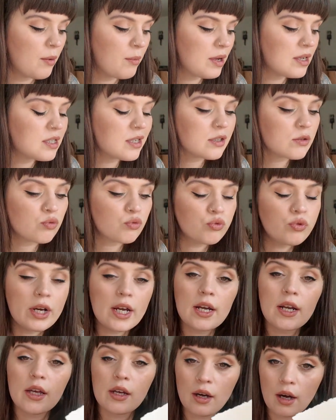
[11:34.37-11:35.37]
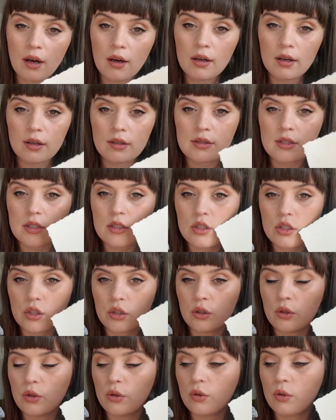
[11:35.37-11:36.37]
is it's really hard
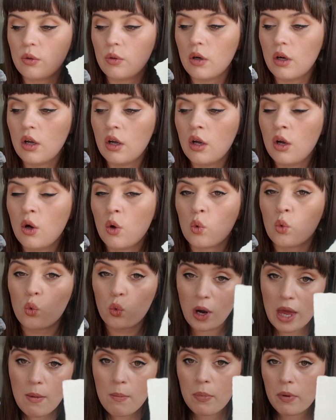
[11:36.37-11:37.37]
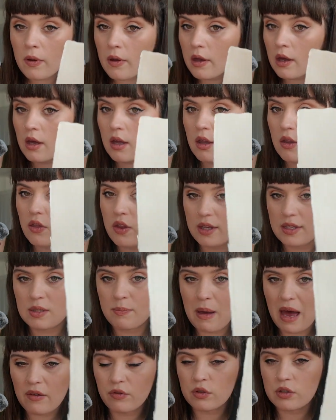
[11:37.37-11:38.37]
to rip this
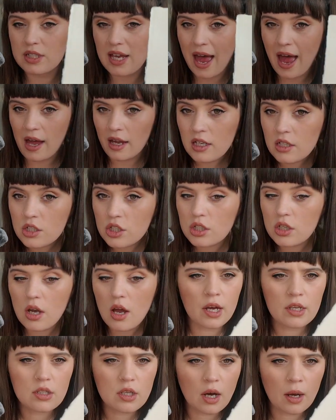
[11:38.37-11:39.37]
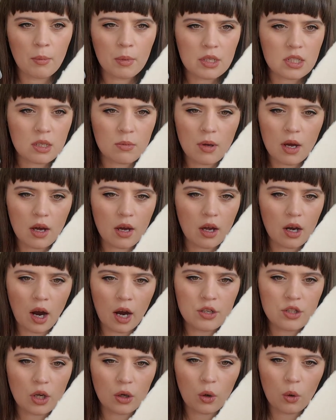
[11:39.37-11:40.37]
beveled edge. I must admit,
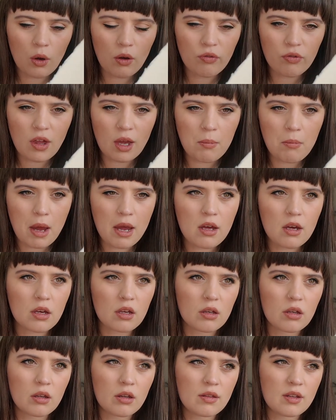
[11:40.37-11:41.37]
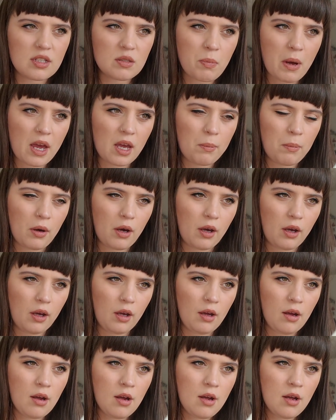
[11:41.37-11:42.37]
I don't know if they make this
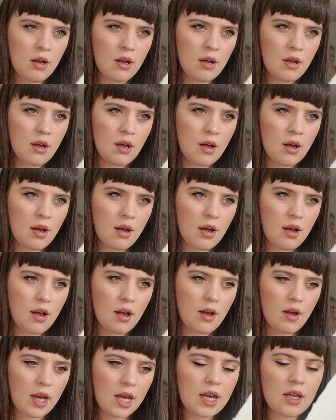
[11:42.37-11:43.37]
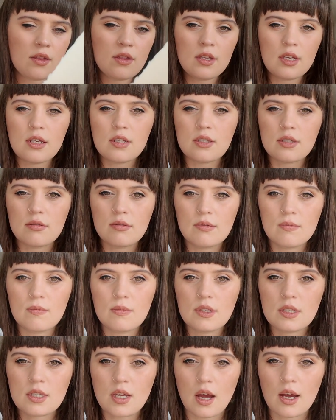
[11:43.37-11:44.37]
paper in these
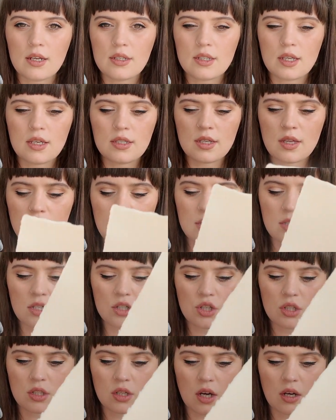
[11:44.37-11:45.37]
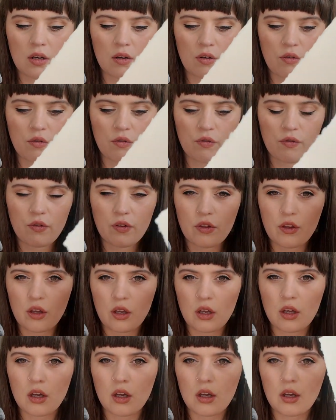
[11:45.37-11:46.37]
sizes and this is just kind of
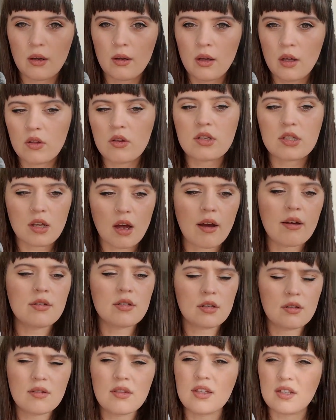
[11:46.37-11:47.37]
the size